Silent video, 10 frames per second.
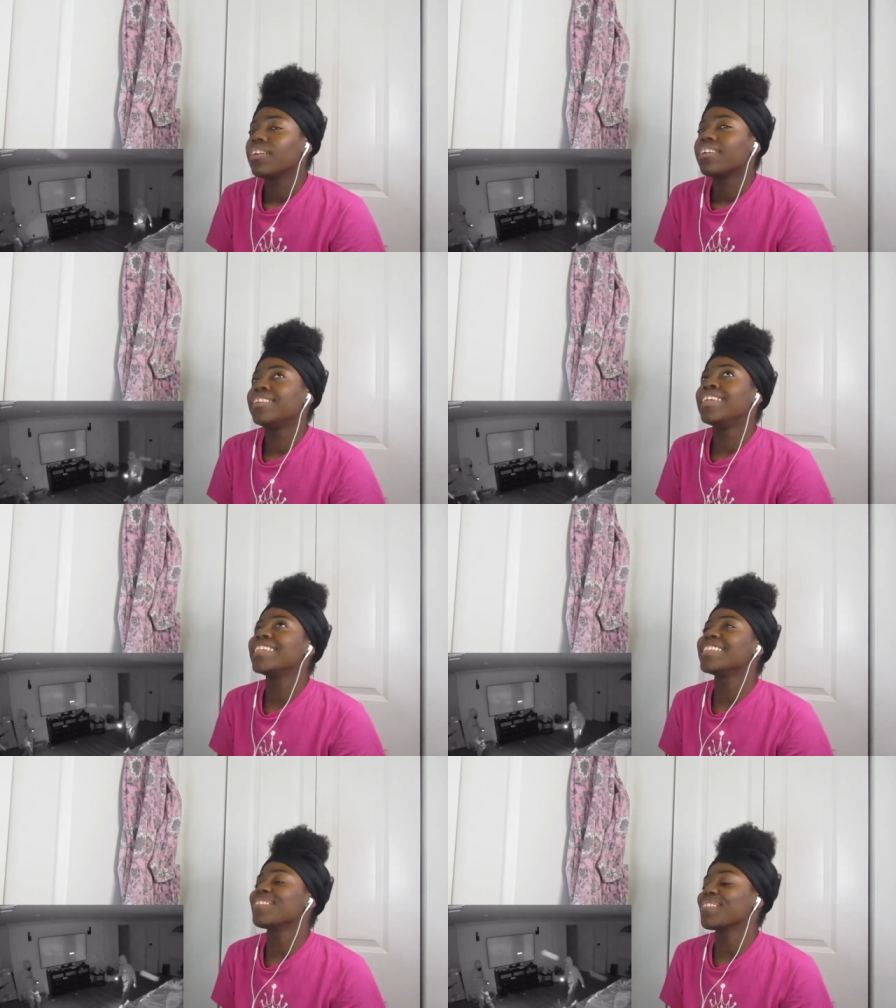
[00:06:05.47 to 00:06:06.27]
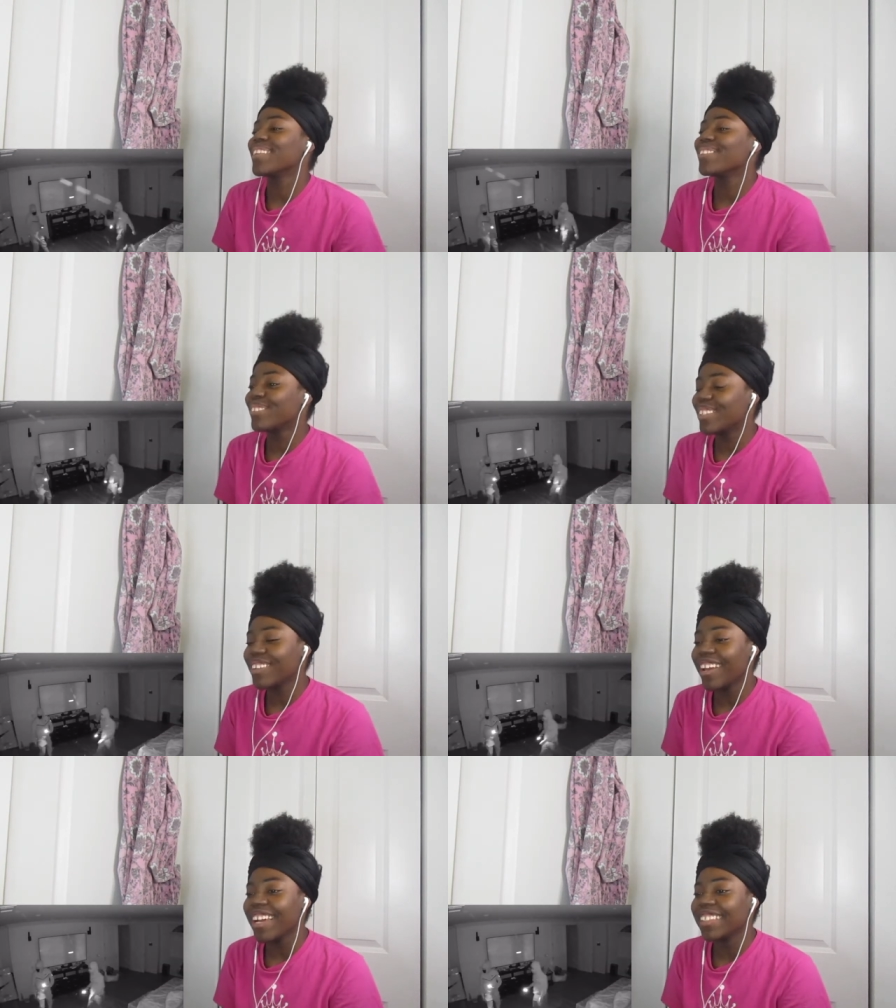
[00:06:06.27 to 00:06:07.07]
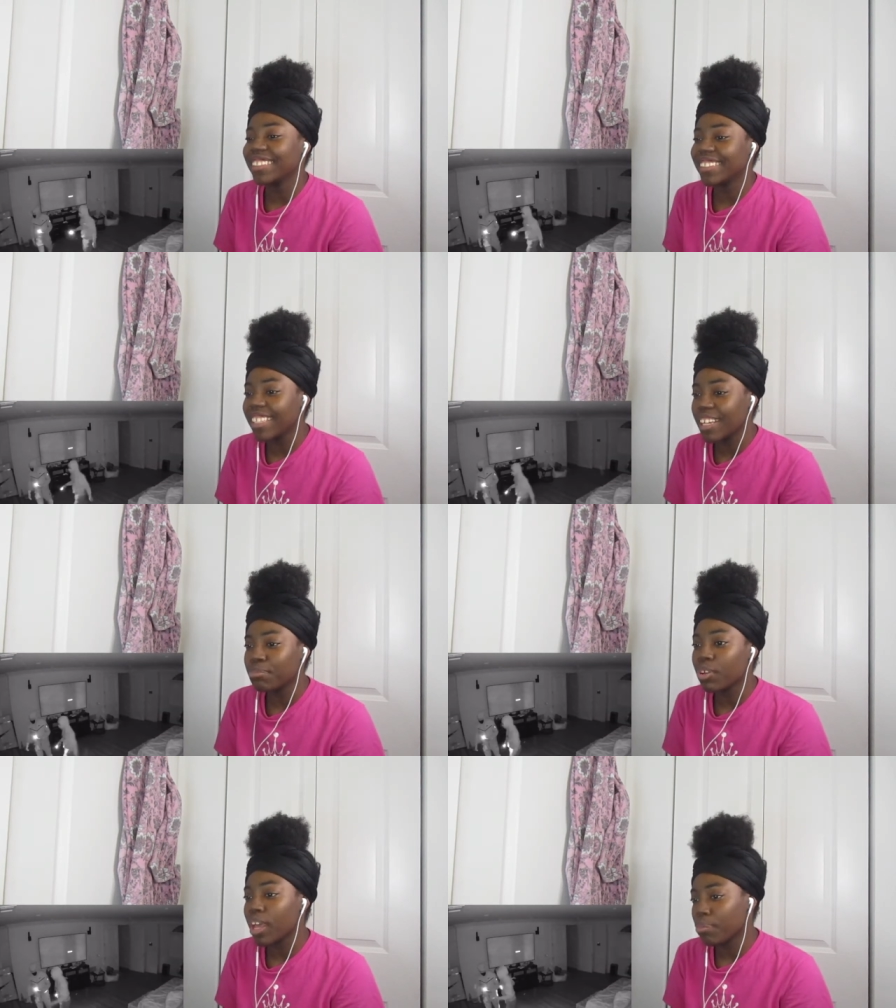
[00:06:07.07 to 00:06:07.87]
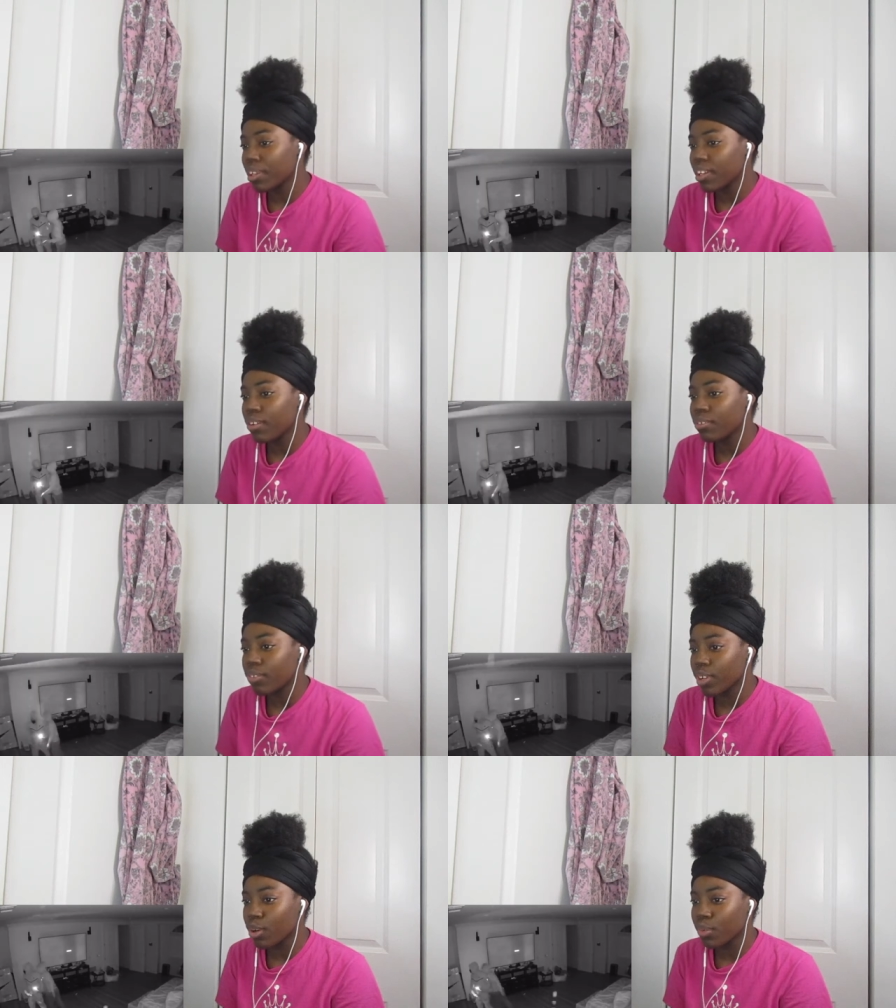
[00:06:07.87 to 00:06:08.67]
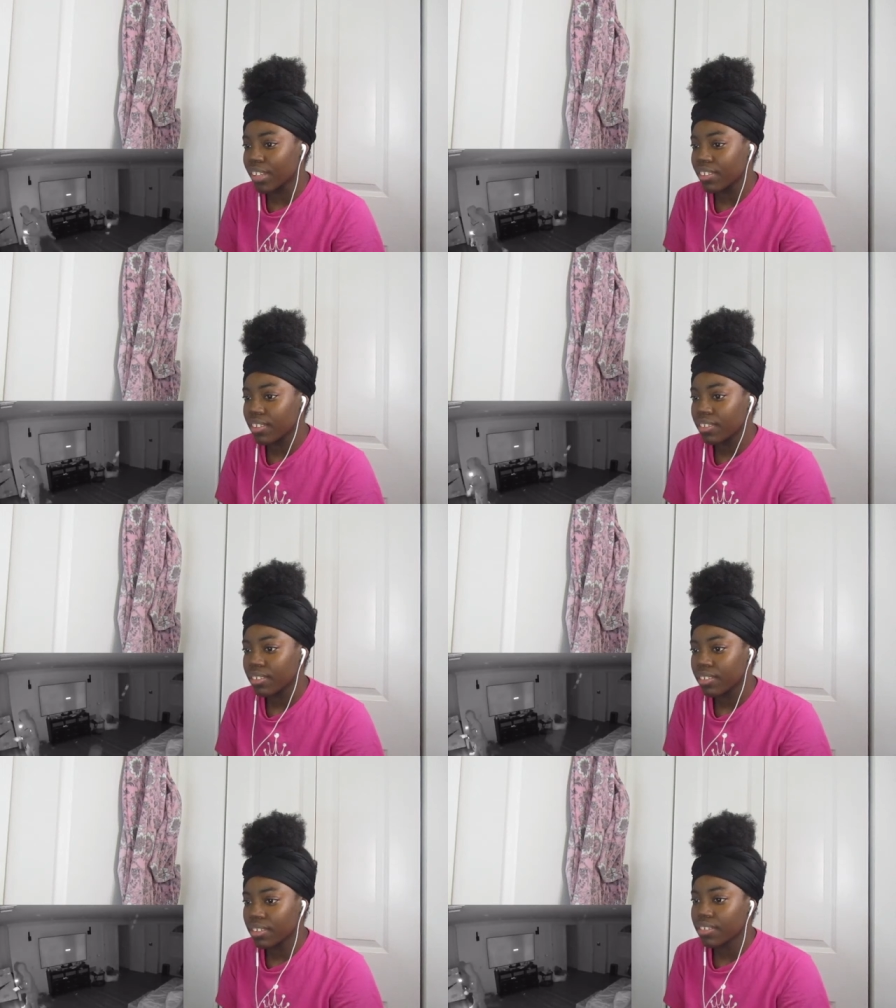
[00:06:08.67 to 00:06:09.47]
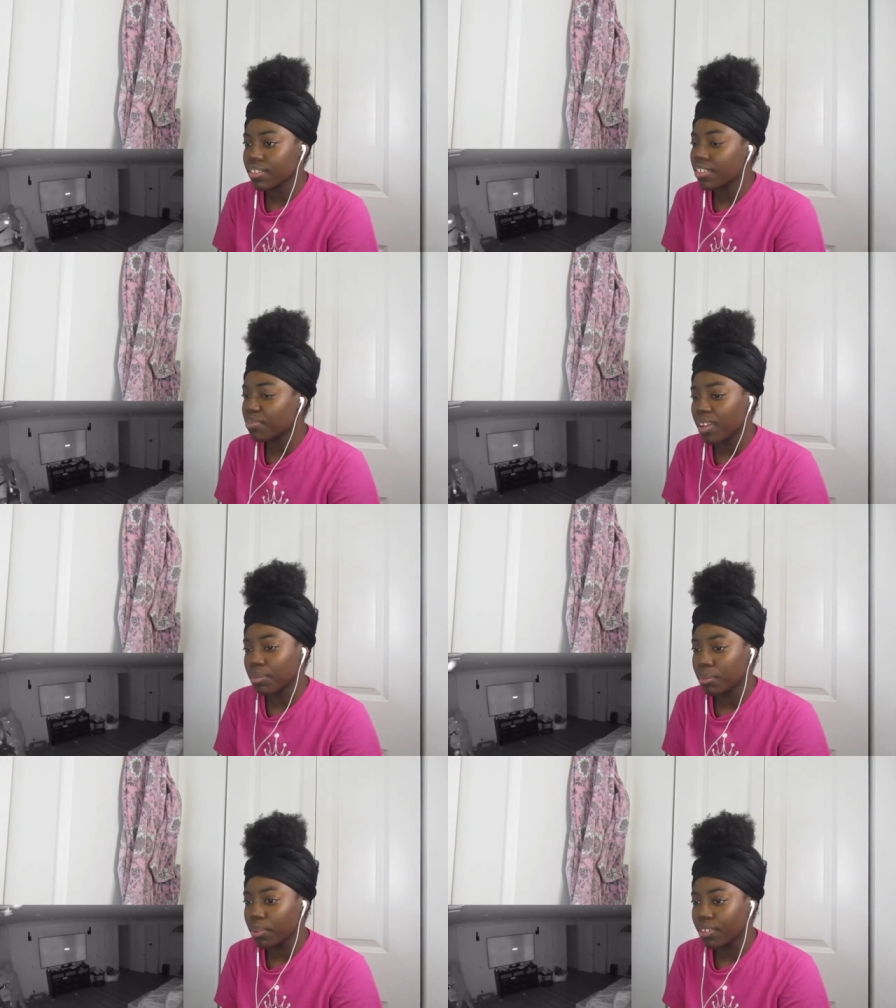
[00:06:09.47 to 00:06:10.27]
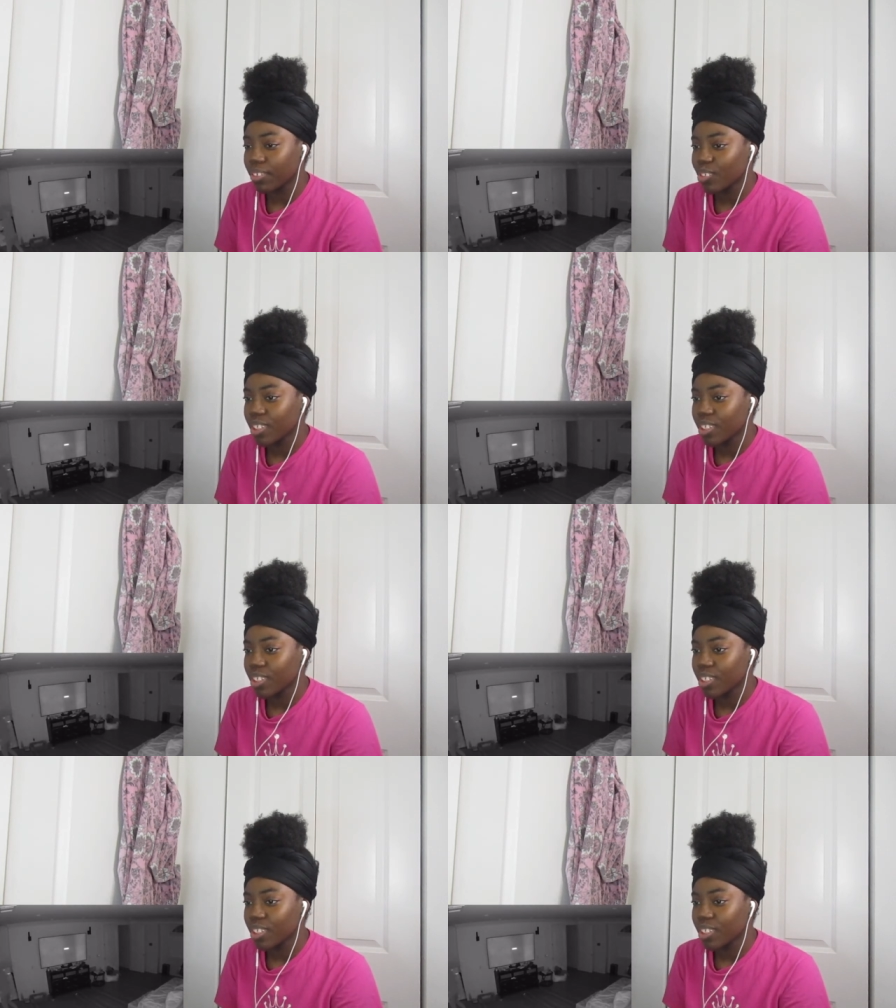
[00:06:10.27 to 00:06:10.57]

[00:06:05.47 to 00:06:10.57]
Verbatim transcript: This is, did y'all not just see them throw that pillow for no reason? This is his family, bro.